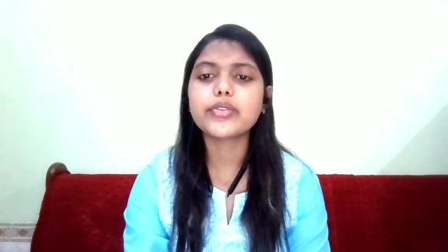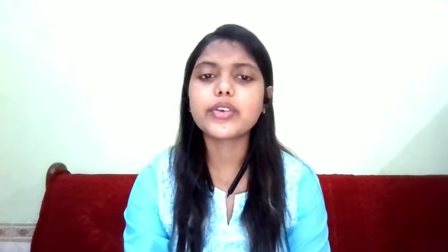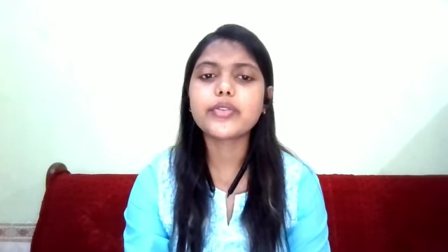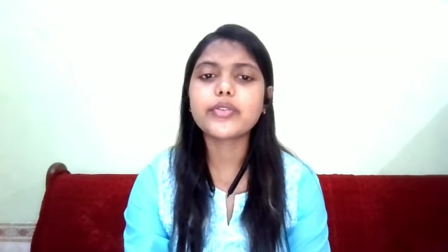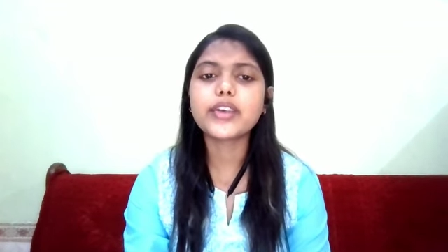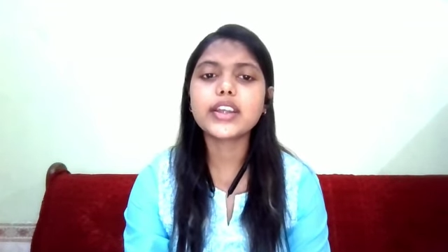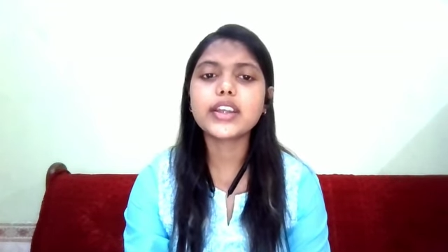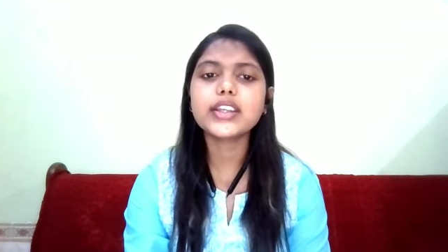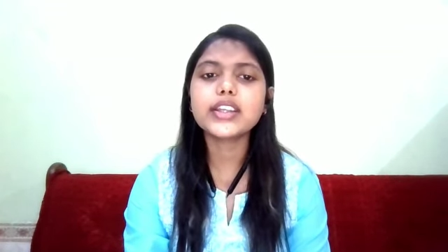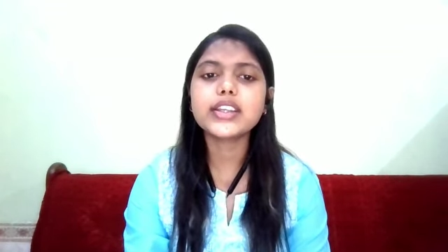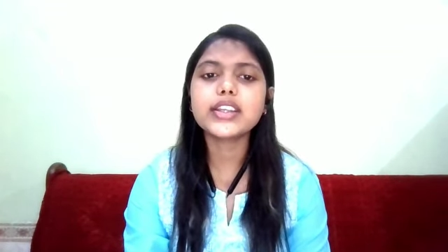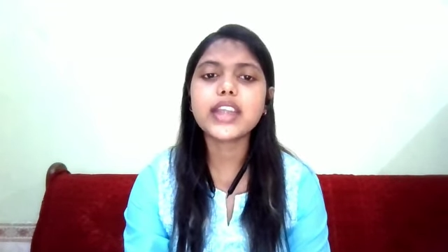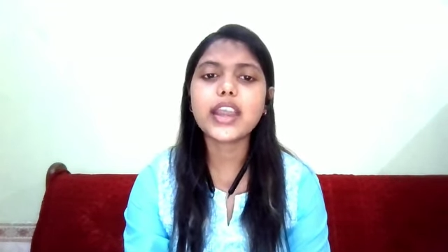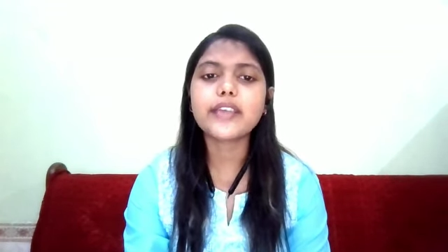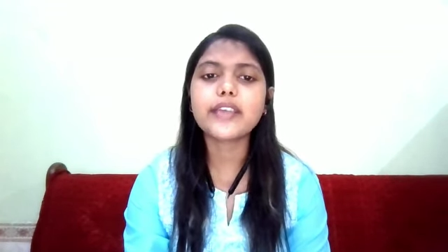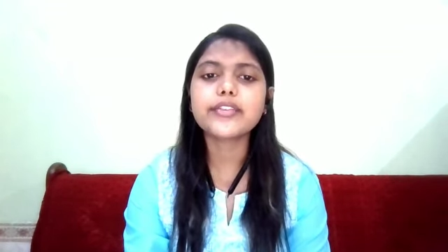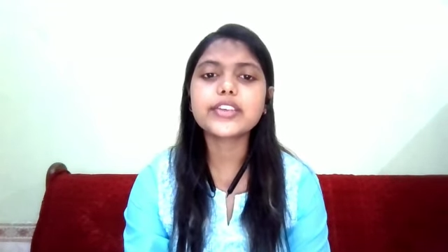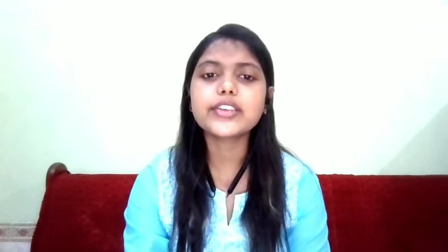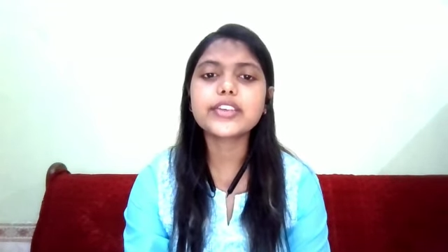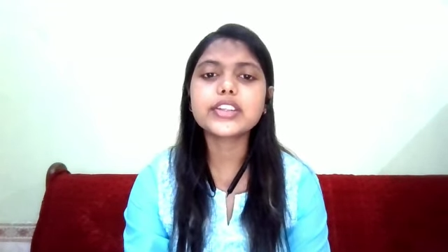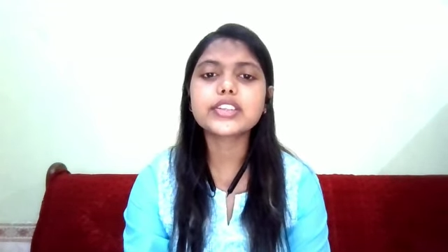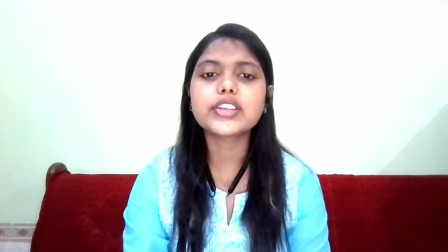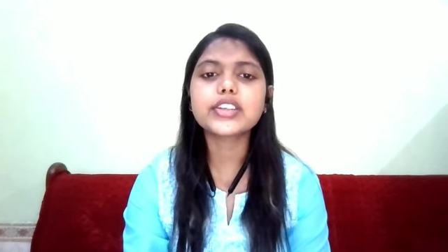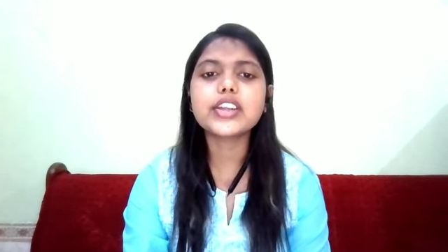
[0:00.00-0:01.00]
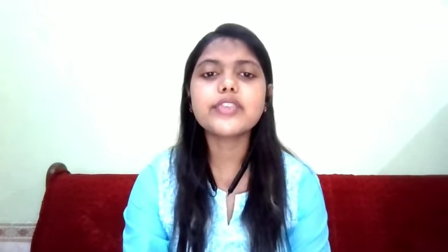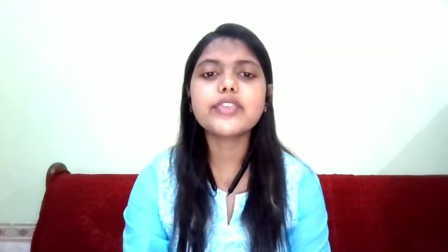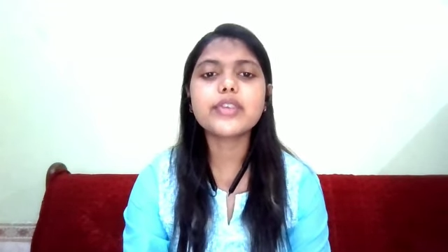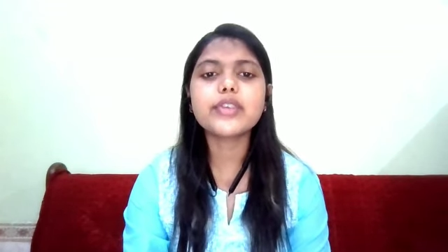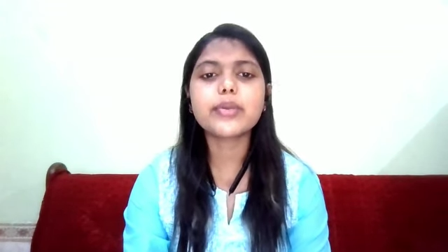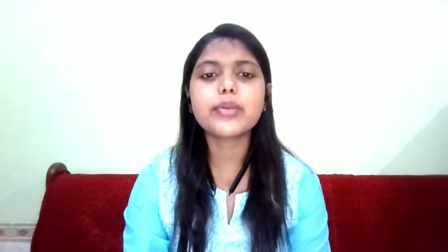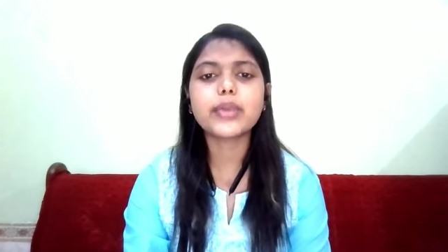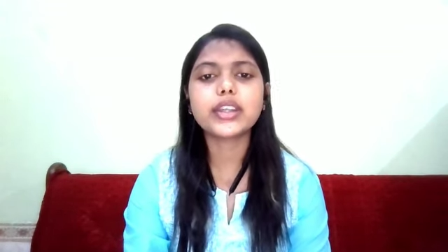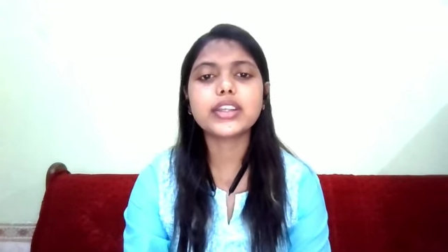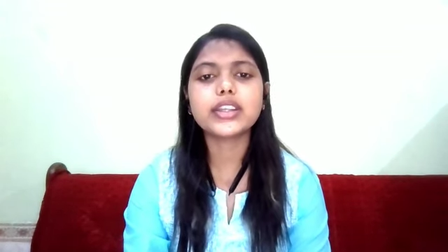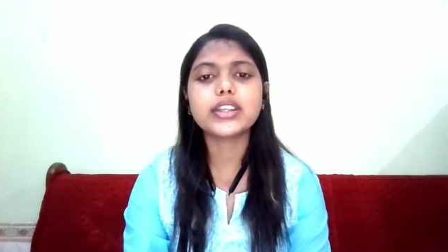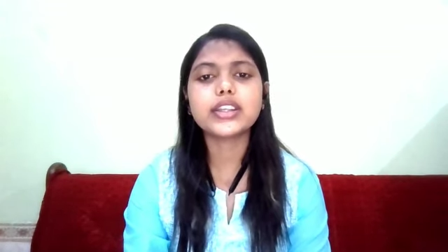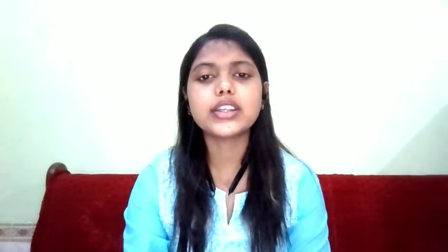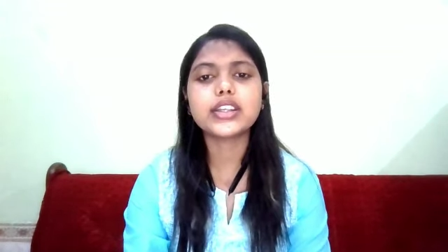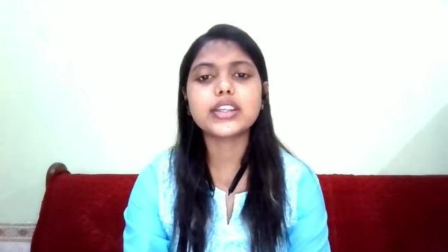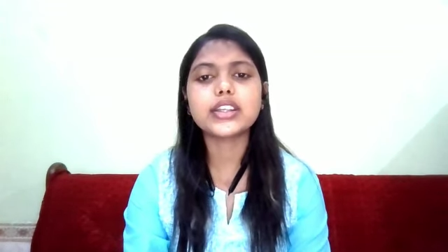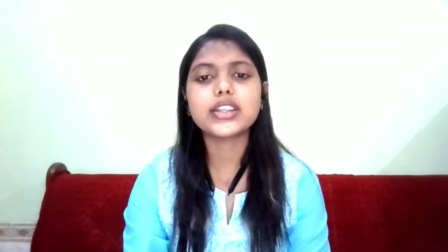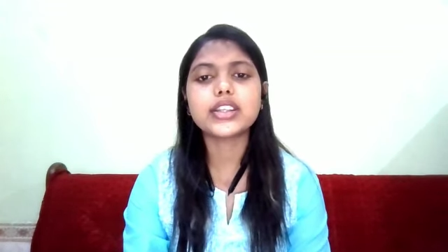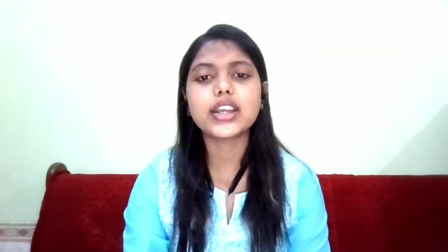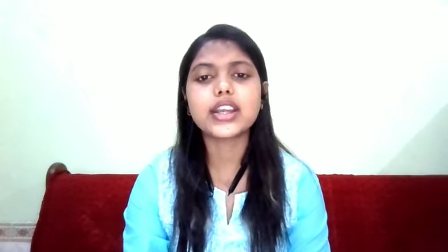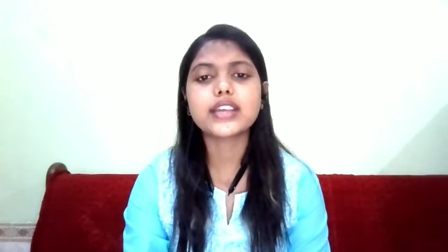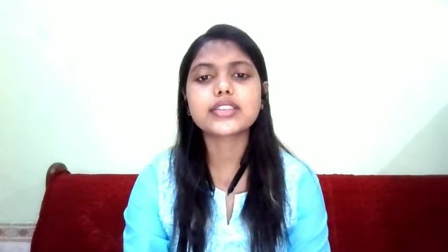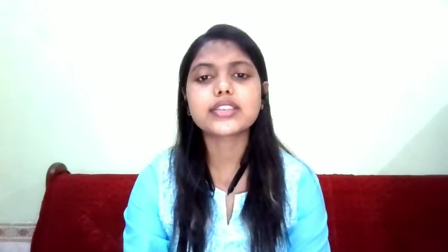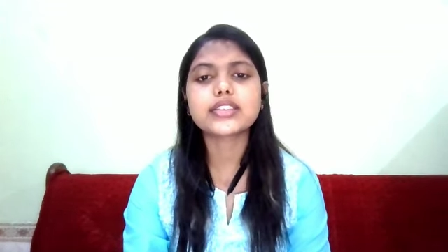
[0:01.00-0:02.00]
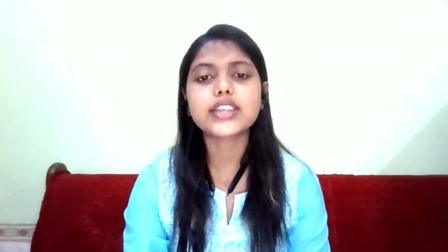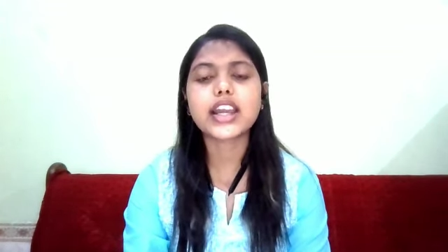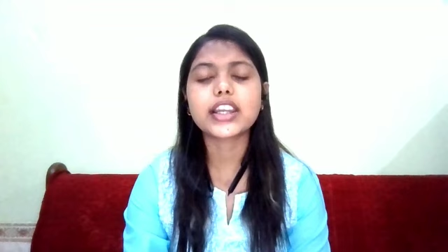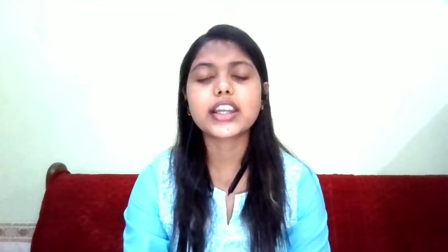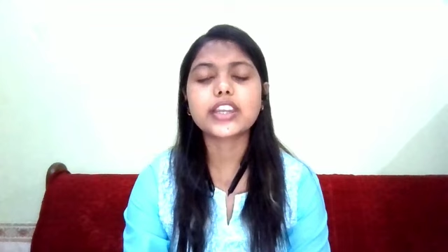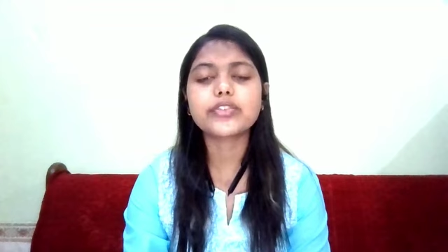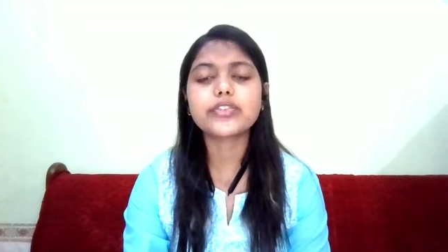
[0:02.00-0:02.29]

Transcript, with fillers: one in every three women in India starting